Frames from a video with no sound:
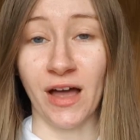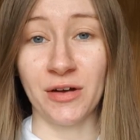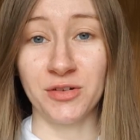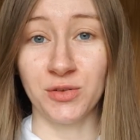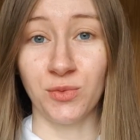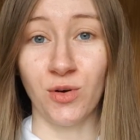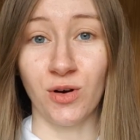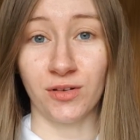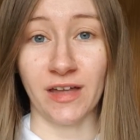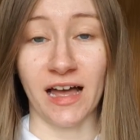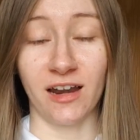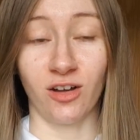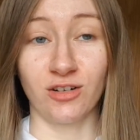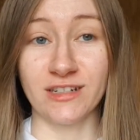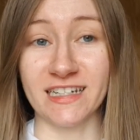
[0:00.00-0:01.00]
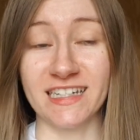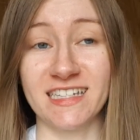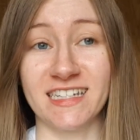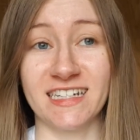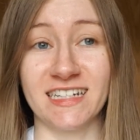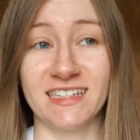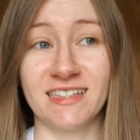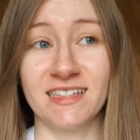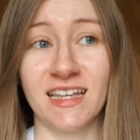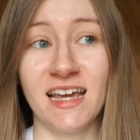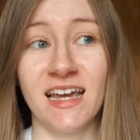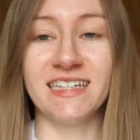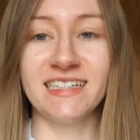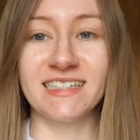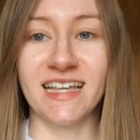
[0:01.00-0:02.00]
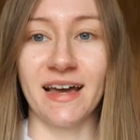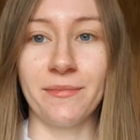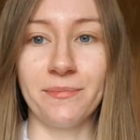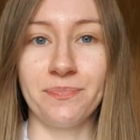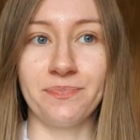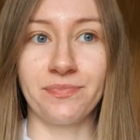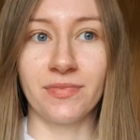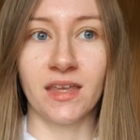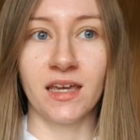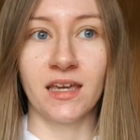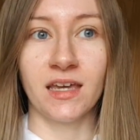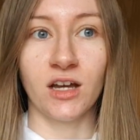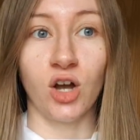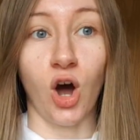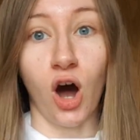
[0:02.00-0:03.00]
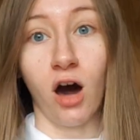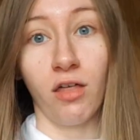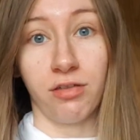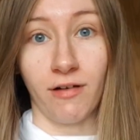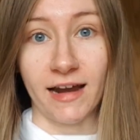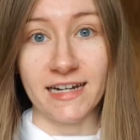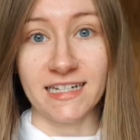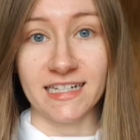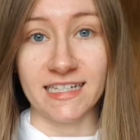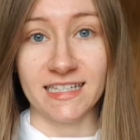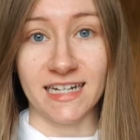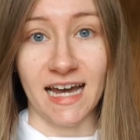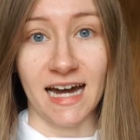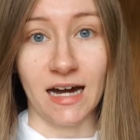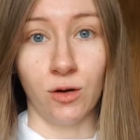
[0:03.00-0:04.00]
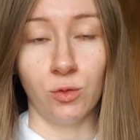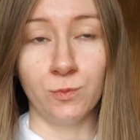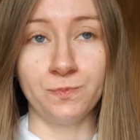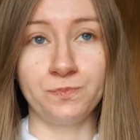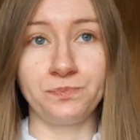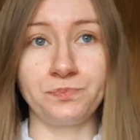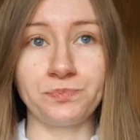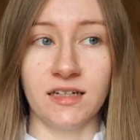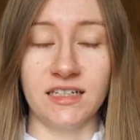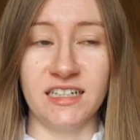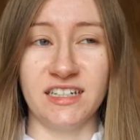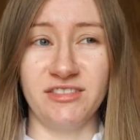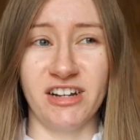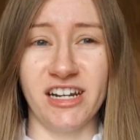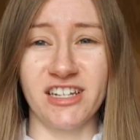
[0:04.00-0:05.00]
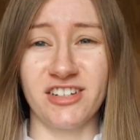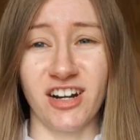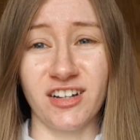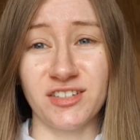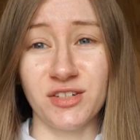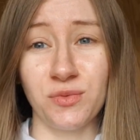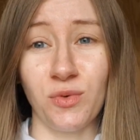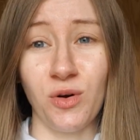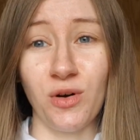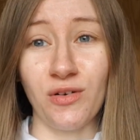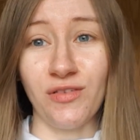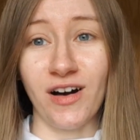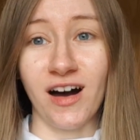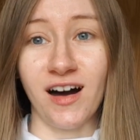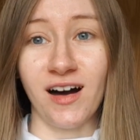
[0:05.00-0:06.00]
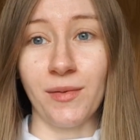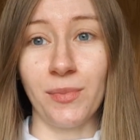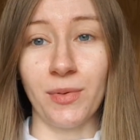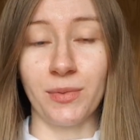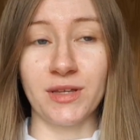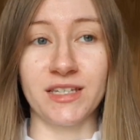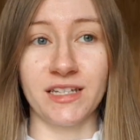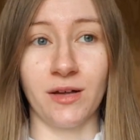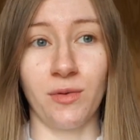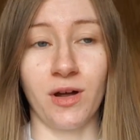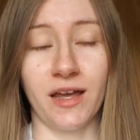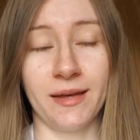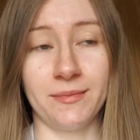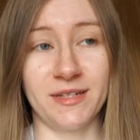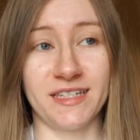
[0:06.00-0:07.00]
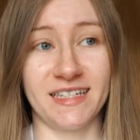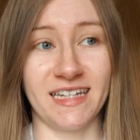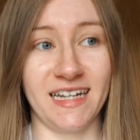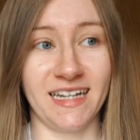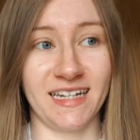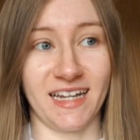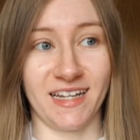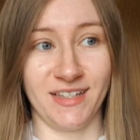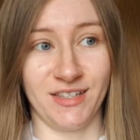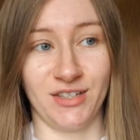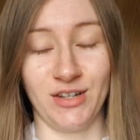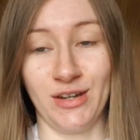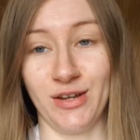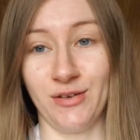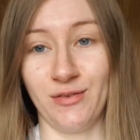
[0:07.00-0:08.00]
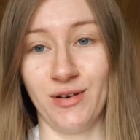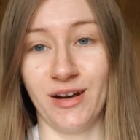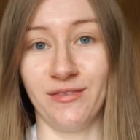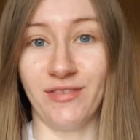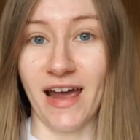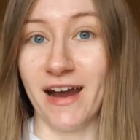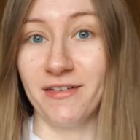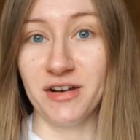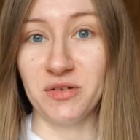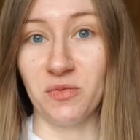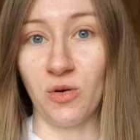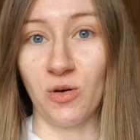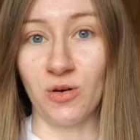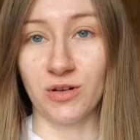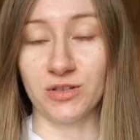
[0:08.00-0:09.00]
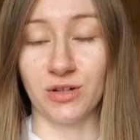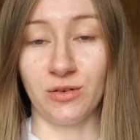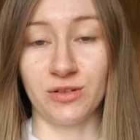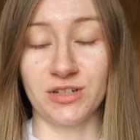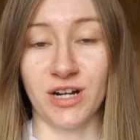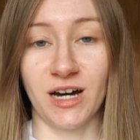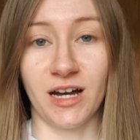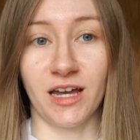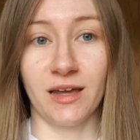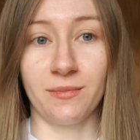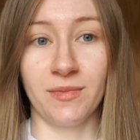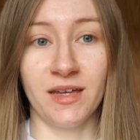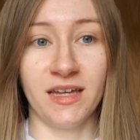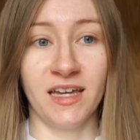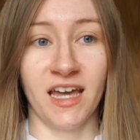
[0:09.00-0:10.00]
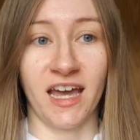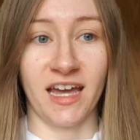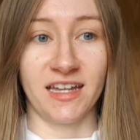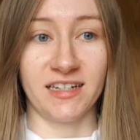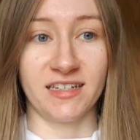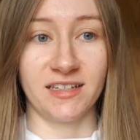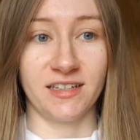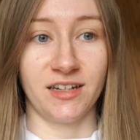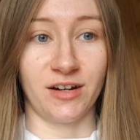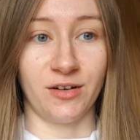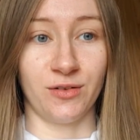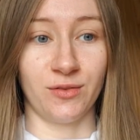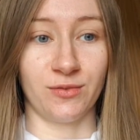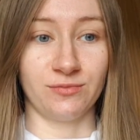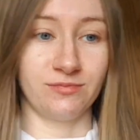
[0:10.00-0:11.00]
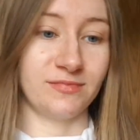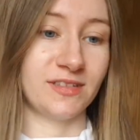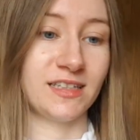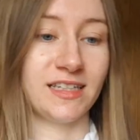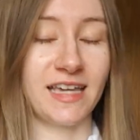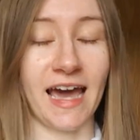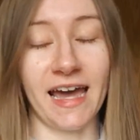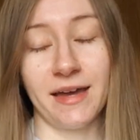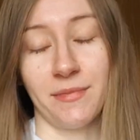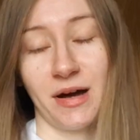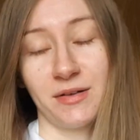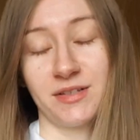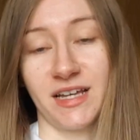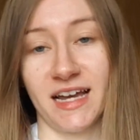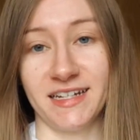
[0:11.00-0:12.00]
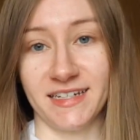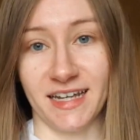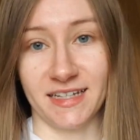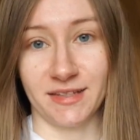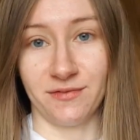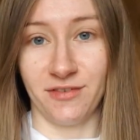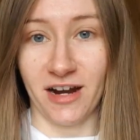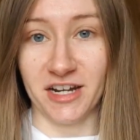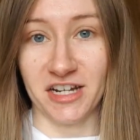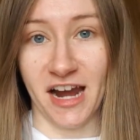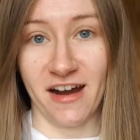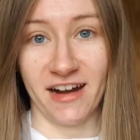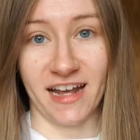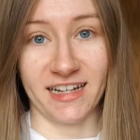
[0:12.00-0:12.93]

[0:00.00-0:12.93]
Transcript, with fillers: now to walk that long distance. He's got arthritis now, and he really struggles to walk far, but we still want him to see nice, new, varied walks all the time and, you know, get him outside to get some fresh air and